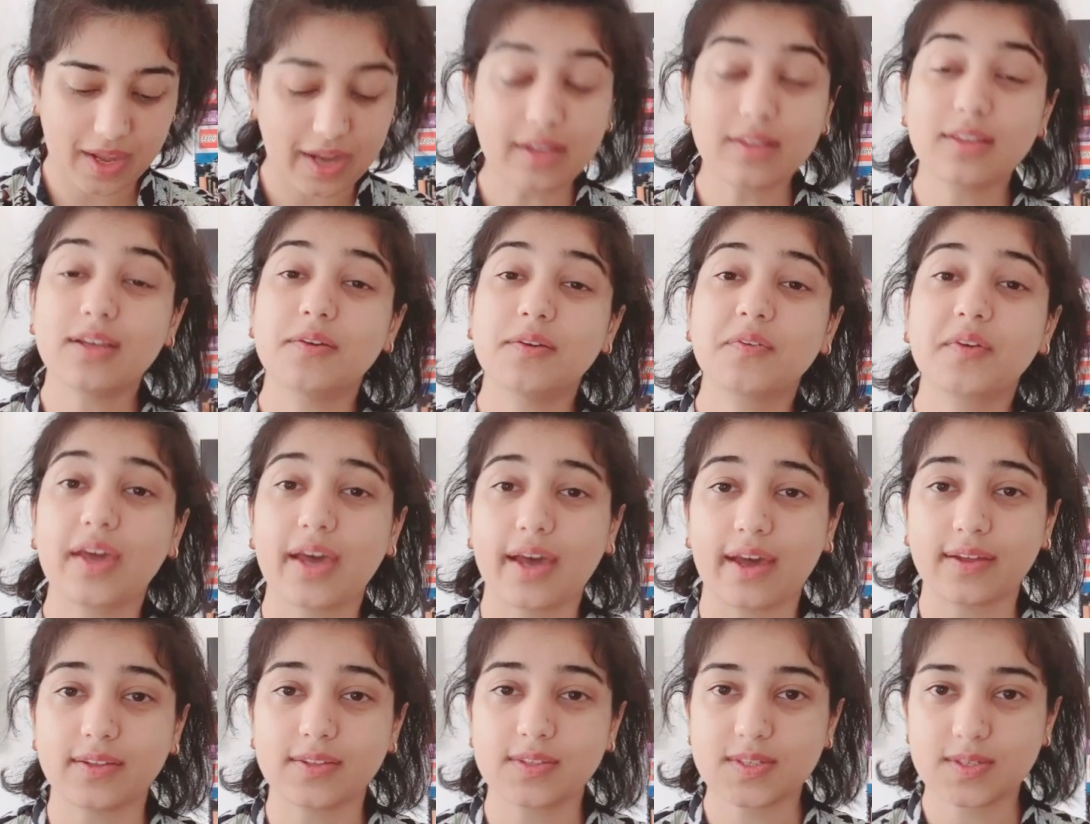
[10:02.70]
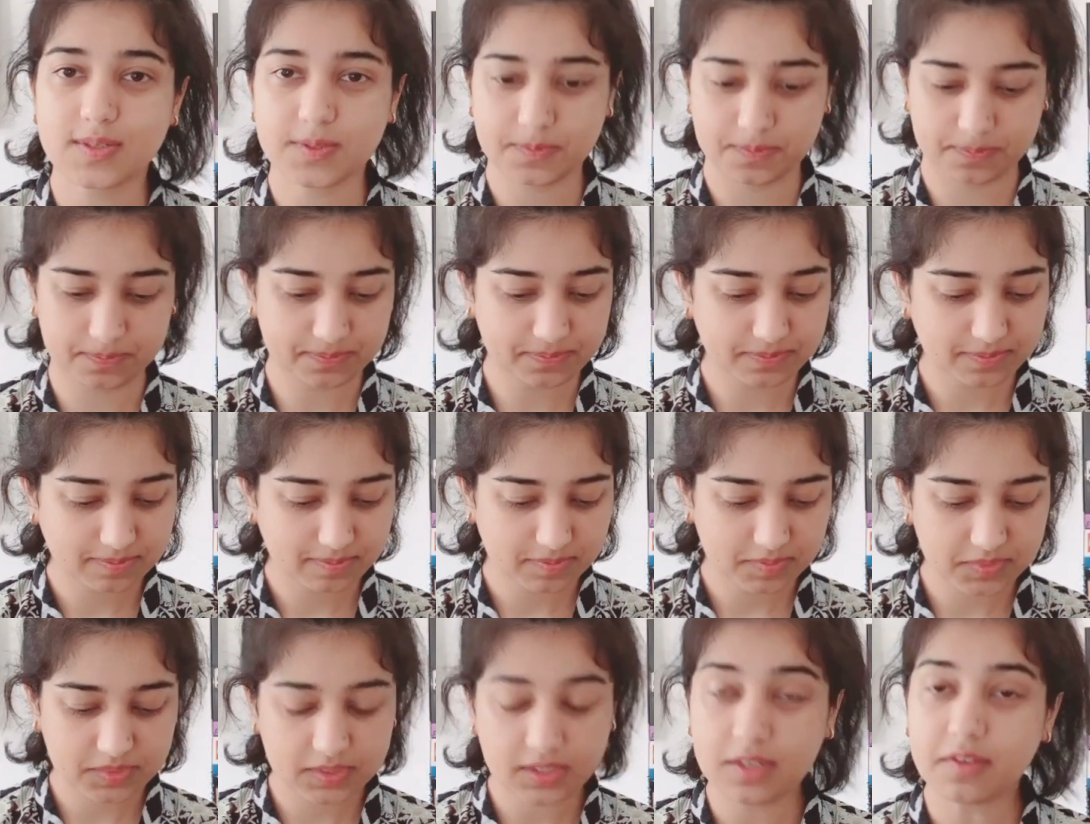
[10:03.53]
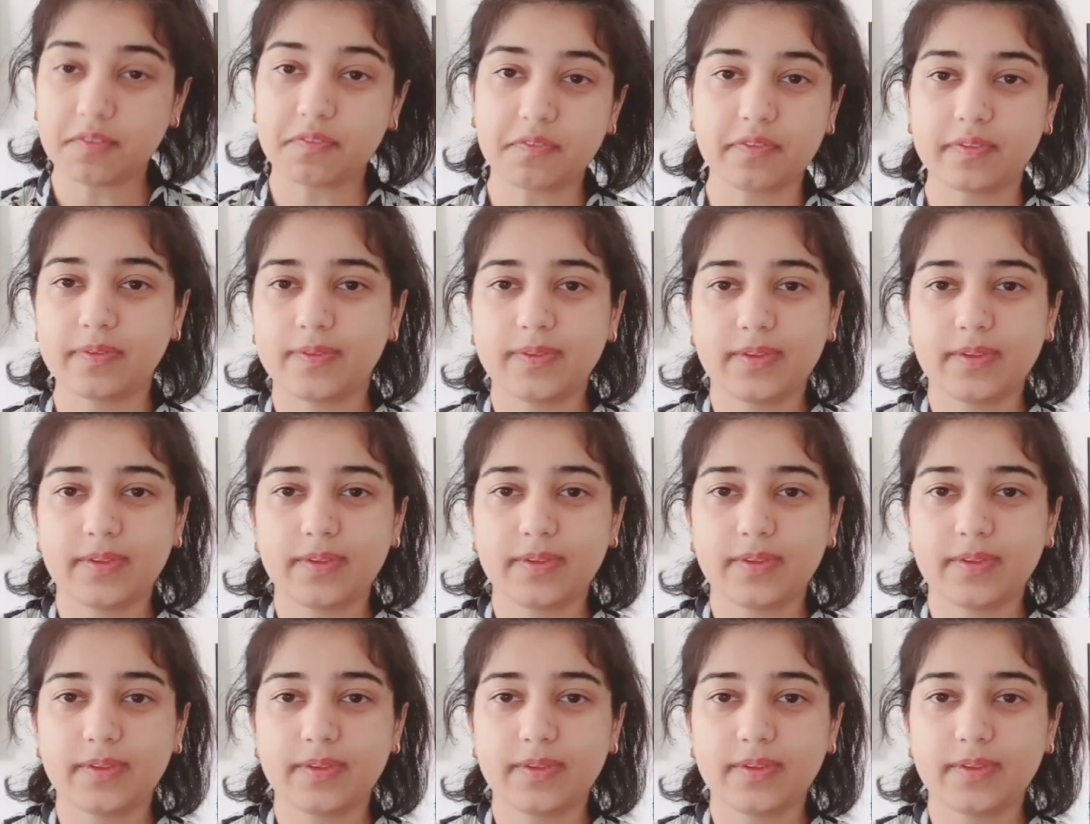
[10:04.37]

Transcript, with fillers: I love cats. If